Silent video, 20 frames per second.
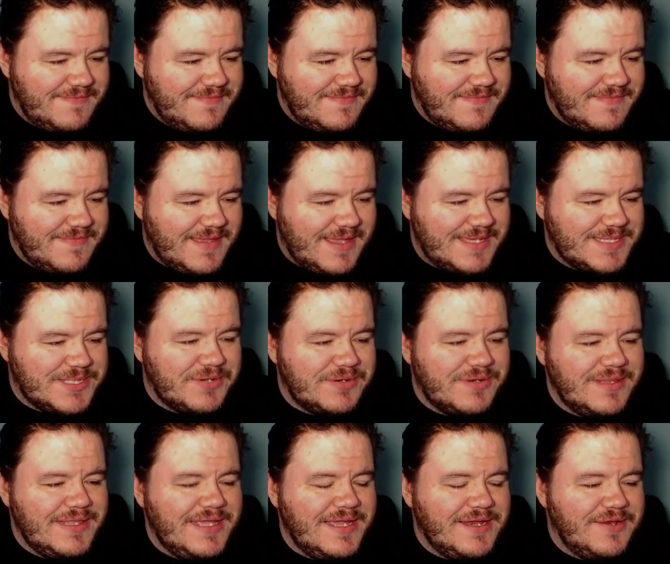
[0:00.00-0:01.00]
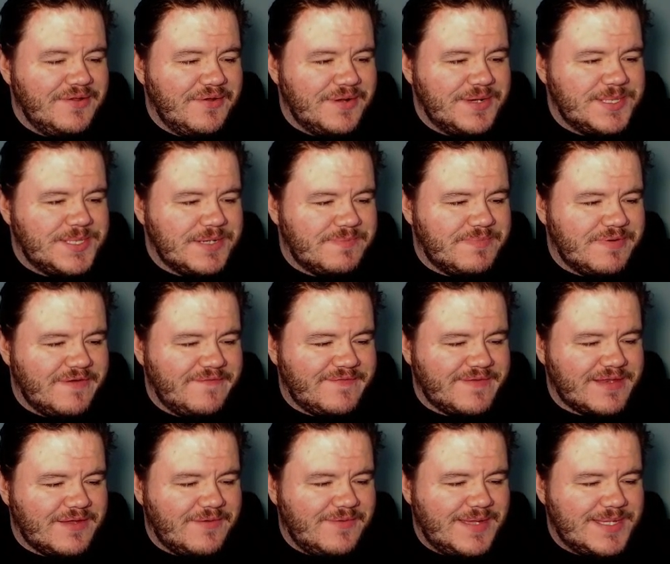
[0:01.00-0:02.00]
I totally ignored your
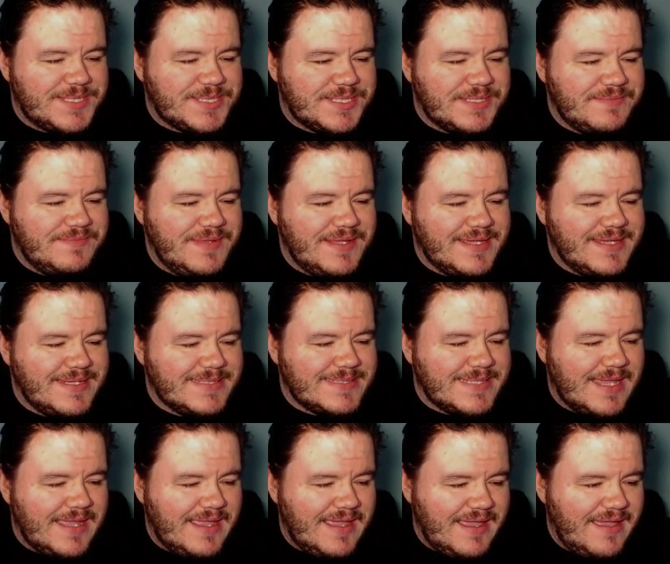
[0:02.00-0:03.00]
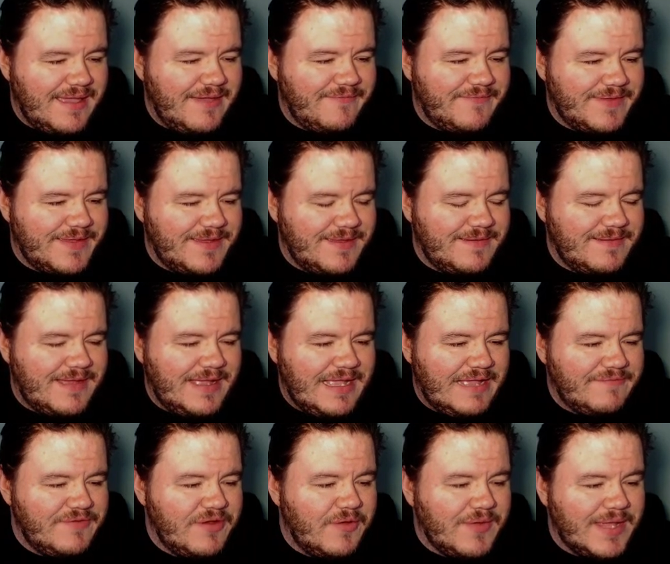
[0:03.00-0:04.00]
perfect question because I have
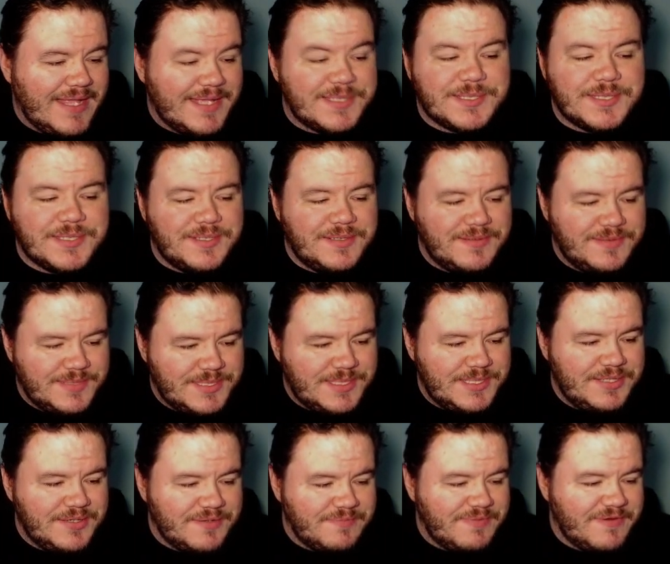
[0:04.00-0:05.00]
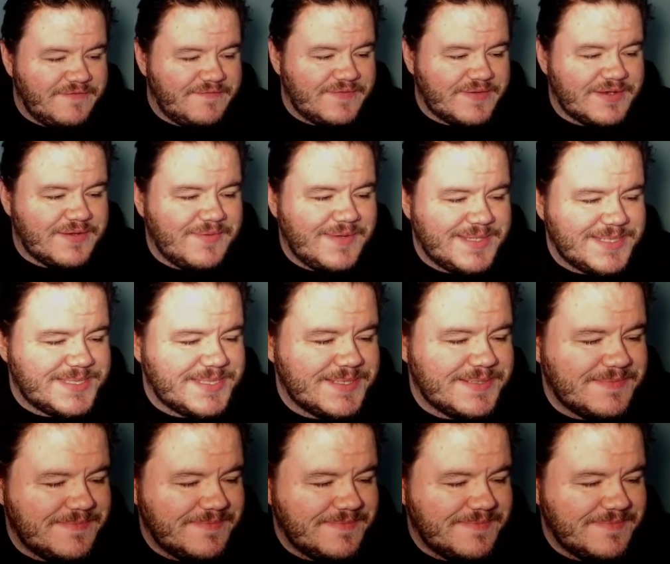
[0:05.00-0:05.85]
no answer to your perfect question.